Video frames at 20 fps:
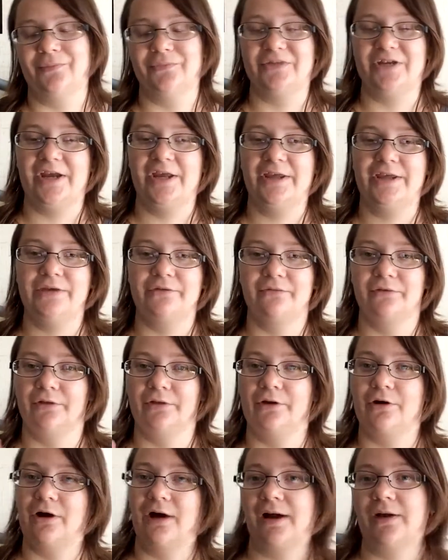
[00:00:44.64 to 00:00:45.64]
taking
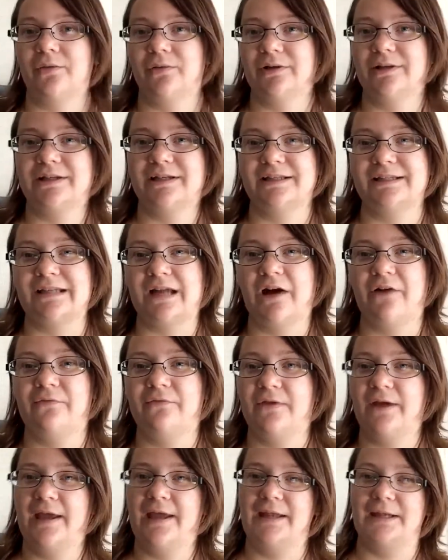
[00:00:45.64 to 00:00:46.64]
really high quality stuff
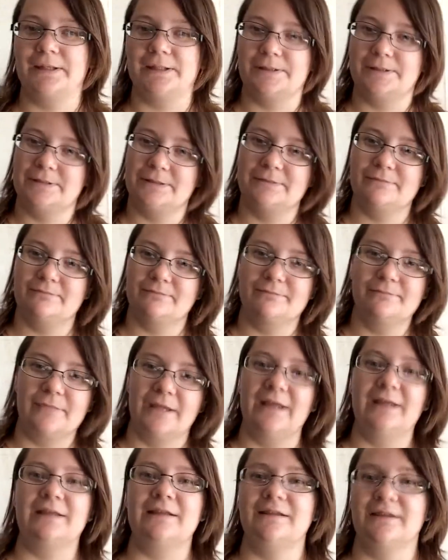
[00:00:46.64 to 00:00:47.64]
and
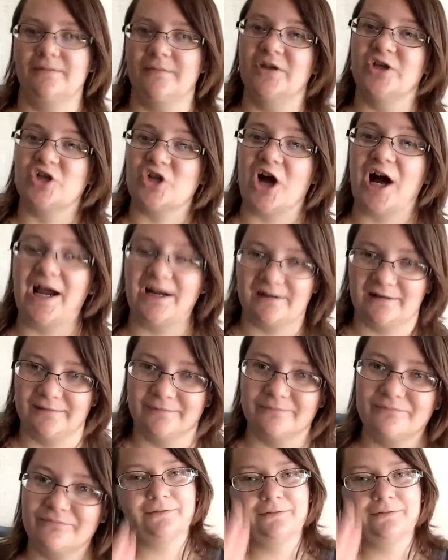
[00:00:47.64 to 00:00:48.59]
making them in China.